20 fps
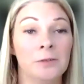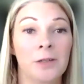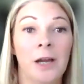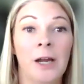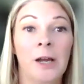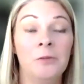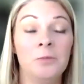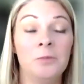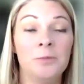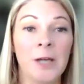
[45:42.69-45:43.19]

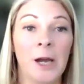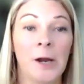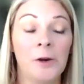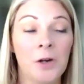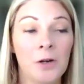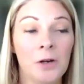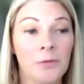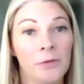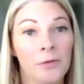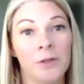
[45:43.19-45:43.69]
I'm
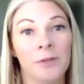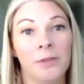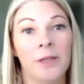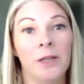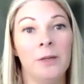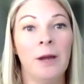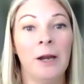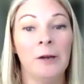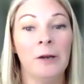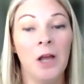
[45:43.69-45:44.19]
tired of
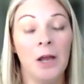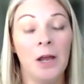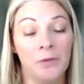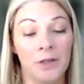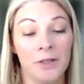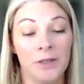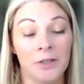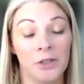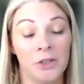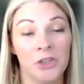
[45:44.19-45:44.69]
everything. My life
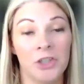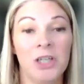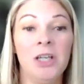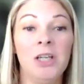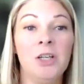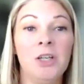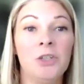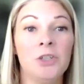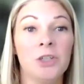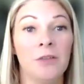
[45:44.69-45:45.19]
has to
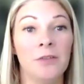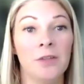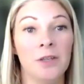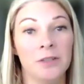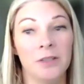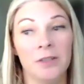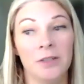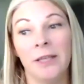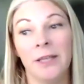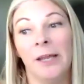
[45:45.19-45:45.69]
change, and
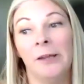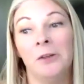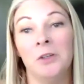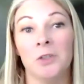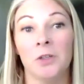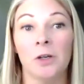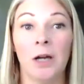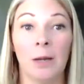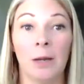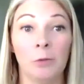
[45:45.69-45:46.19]
this is the
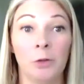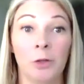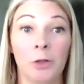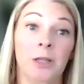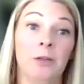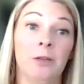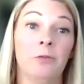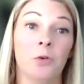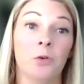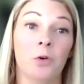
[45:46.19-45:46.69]
answer I'm
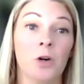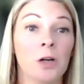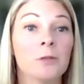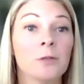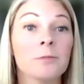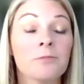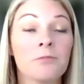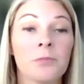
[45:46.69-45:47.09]
looking for."